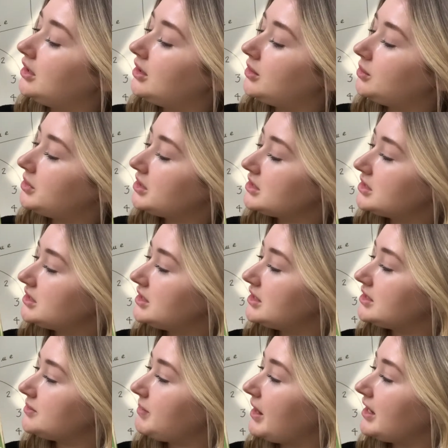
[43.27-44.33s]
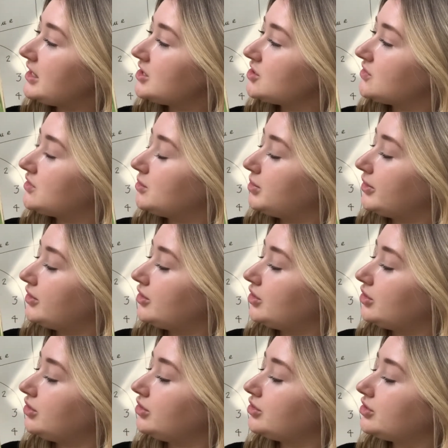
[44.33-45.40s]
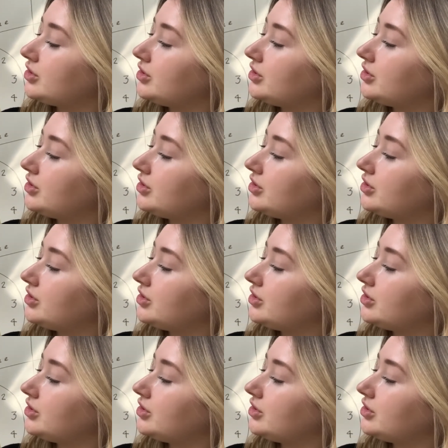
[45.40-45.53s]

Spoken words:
What's this page of the book called?